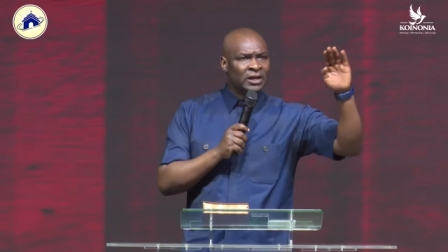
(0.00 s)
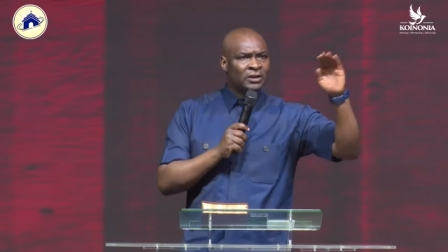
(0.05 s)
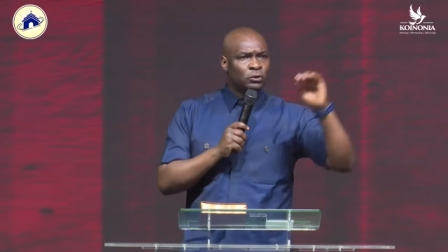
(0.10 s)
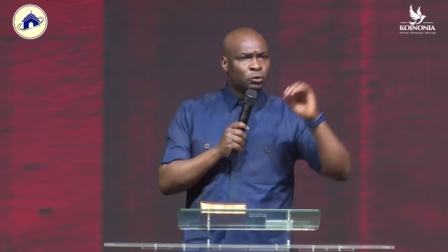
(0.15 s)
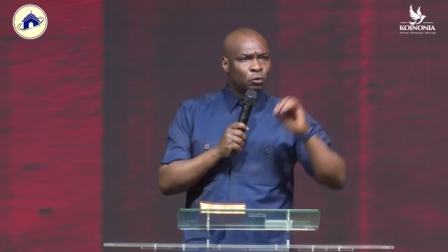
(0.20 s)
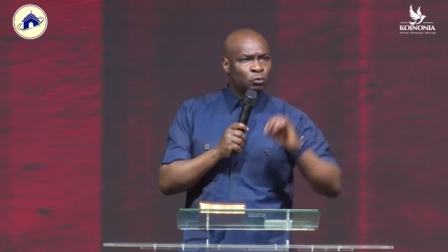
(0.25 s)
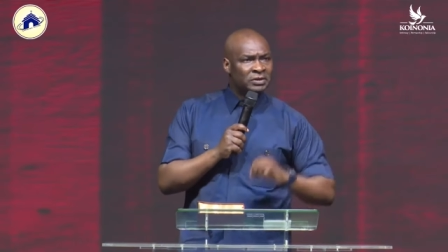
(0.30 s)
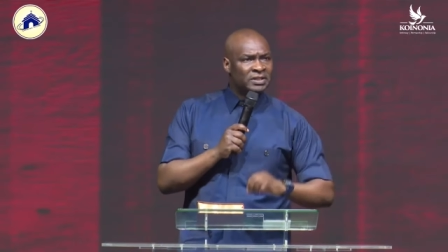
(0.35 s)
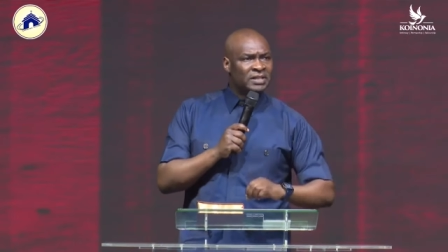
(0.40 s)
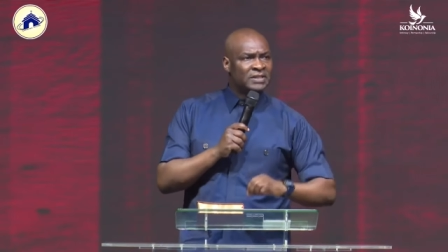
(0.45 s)

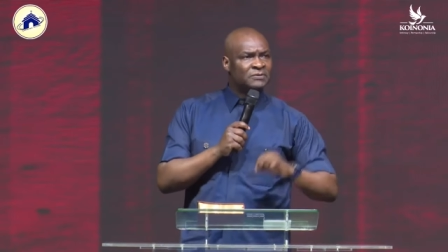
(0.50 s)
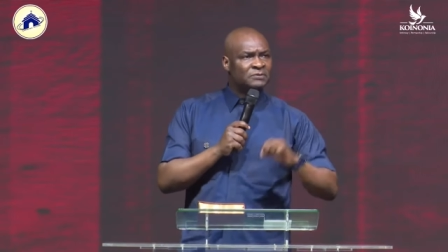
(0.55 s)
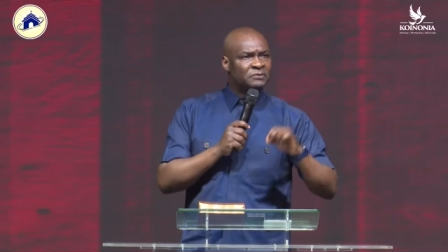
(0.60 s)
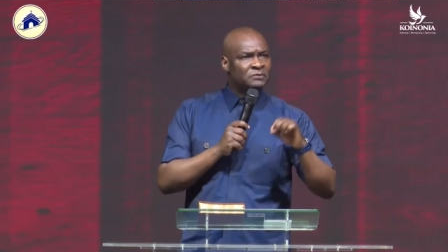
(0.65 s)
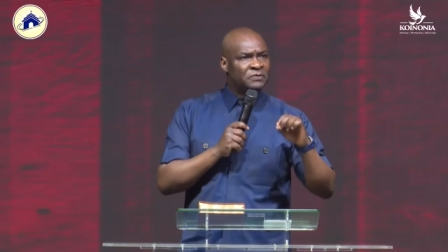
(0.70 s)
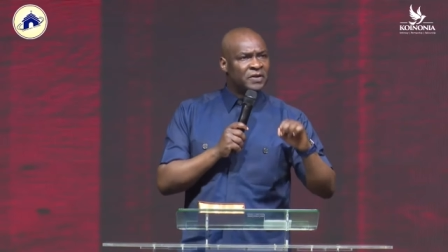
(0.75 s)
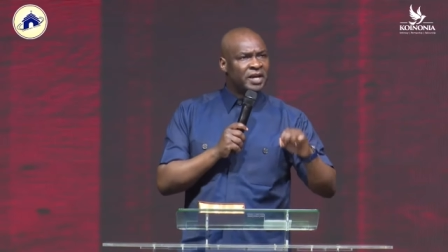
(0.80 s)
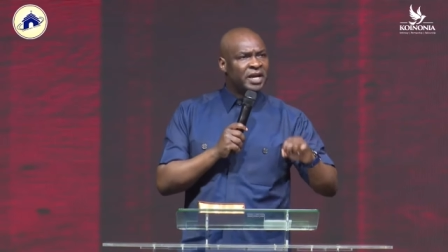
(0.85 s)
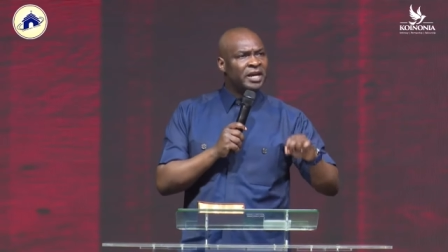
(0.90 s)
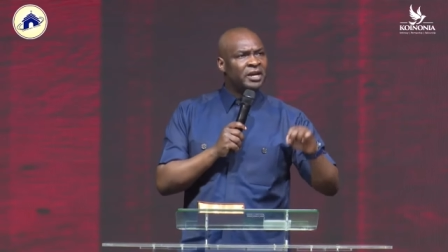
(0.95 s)
through these
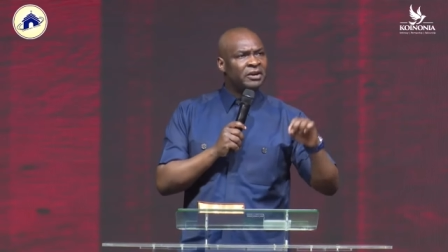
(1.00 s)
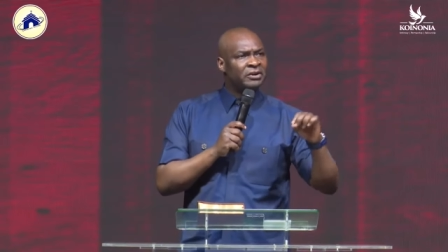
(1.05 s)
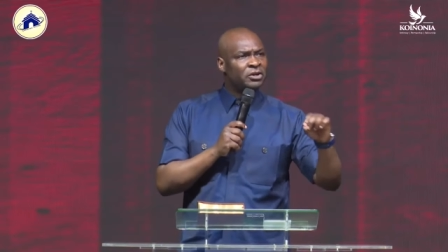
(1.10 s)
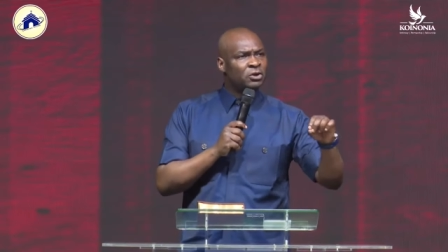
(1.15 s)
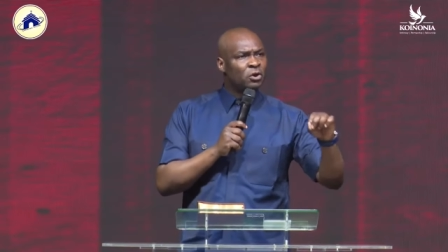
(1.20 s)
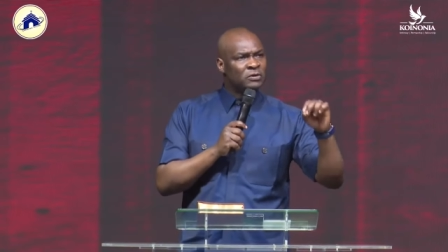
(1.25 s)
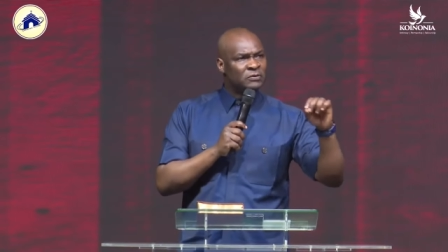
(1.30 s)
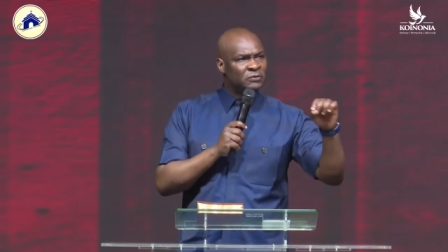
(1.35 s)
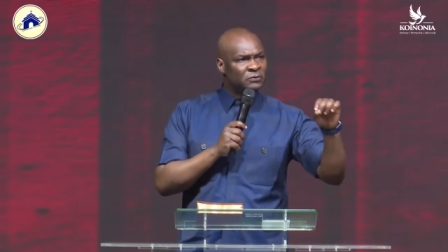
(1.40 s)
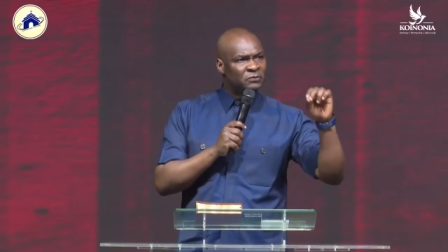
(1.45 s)

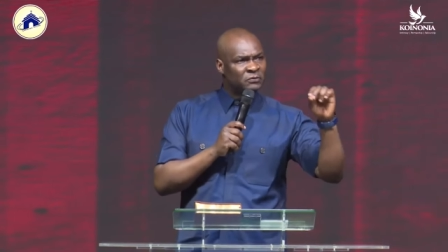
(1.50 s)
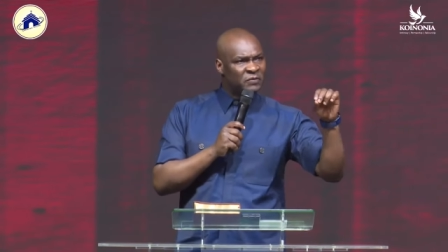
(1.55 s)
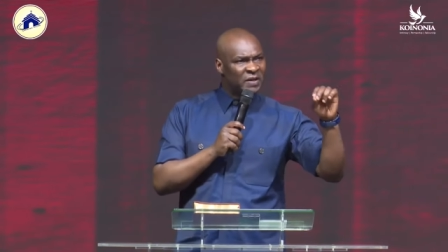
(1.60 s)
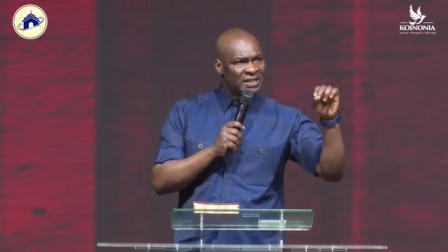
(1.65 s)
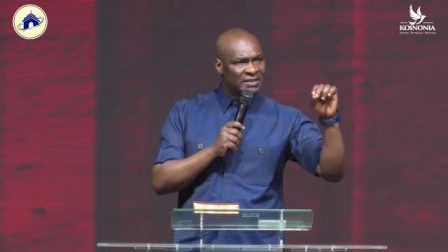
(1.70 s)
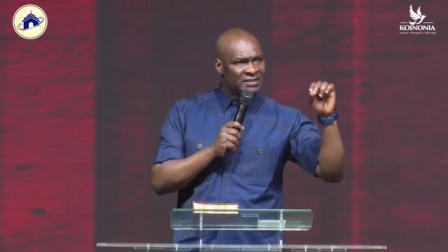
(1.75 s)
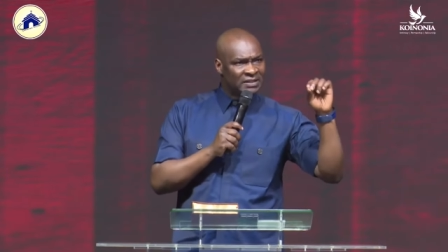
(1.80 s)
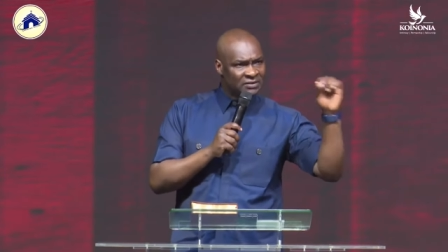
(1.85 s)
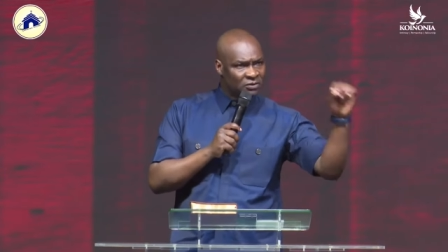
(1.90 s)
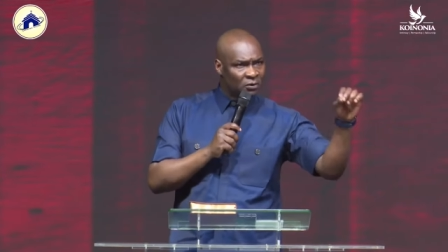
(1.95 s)
various
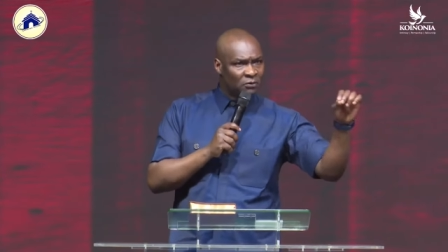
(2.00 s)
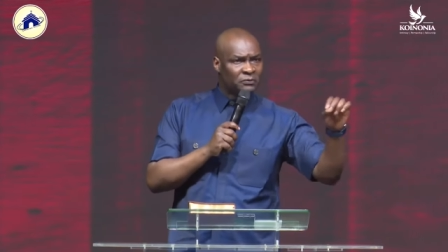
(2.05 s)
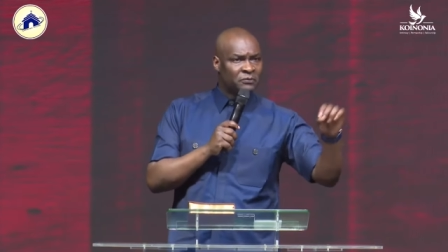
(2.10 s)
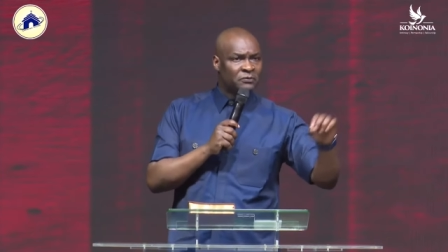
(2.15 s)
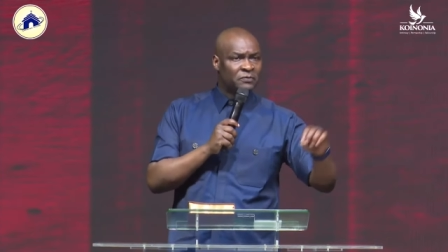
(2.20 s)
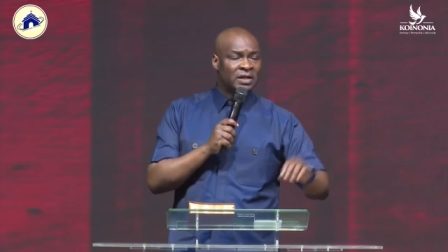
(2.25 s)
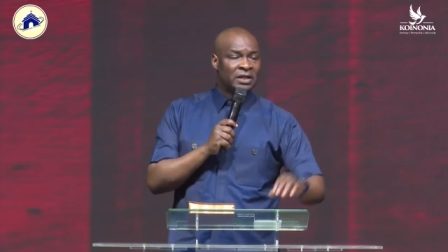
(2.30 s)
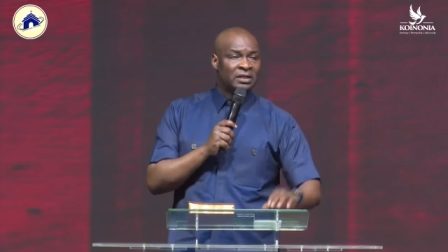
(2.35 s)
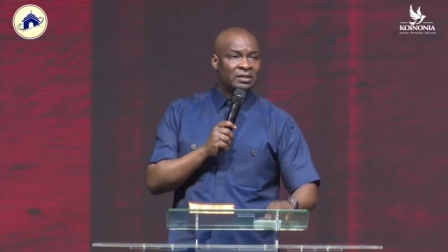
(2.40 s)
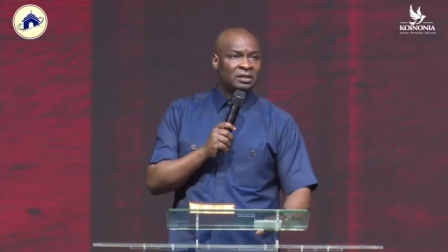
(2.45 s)
phases of
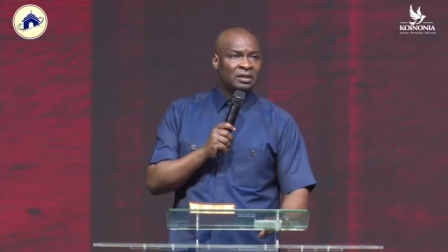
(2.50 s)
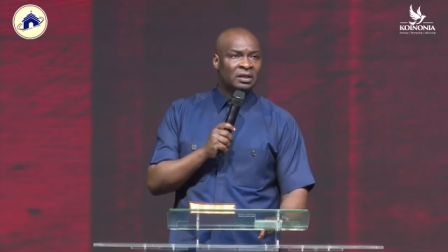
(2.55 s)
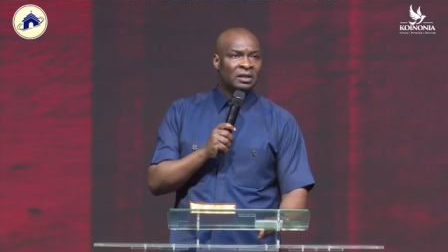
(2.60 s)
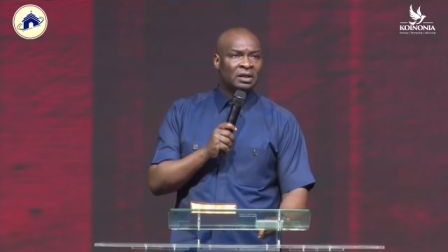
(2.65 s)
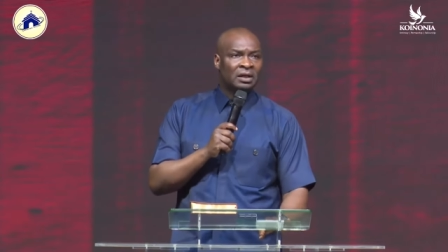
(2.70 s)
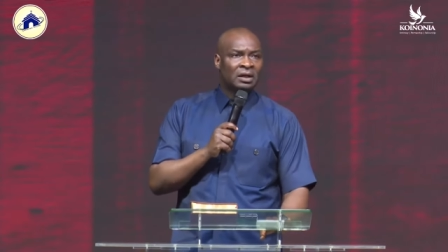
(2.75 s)
faith.